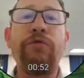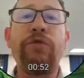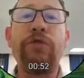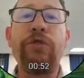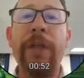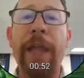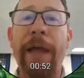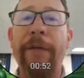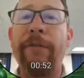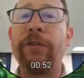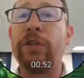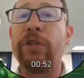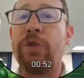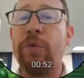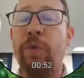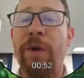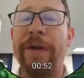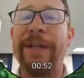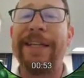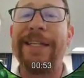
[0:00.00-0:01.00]
level
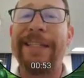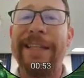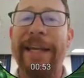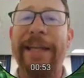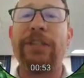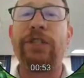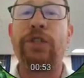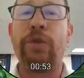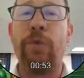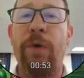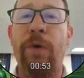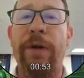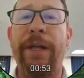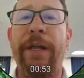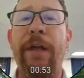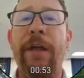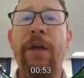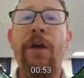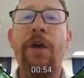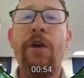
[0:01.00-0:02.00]
20, stage
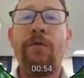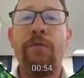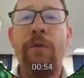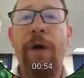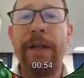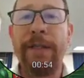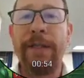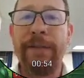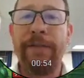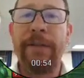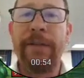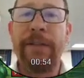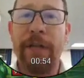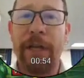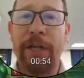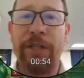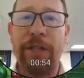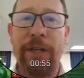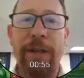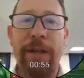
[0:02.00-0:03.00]
20 runs of the
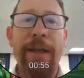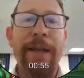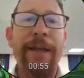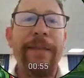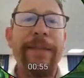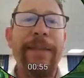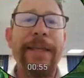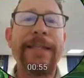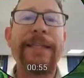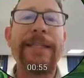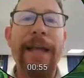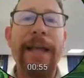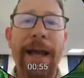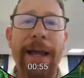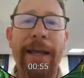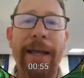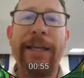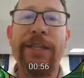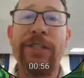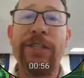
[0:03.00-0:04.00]
dungeon. This
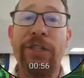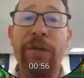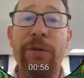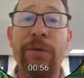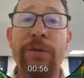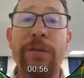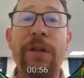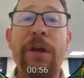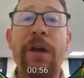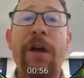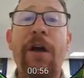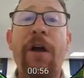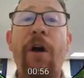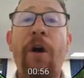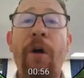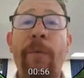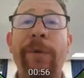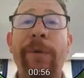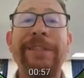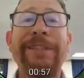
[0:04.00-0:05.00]
guy is used
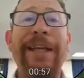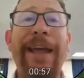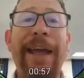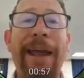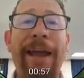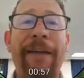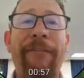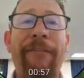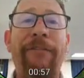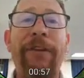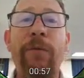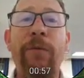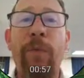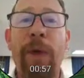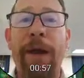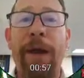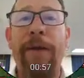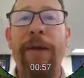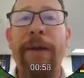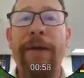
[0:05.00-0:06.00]
almost
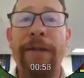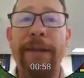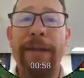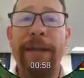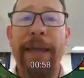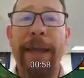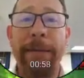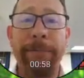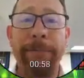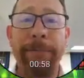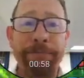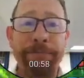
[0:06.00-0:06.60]
everywhere in the game.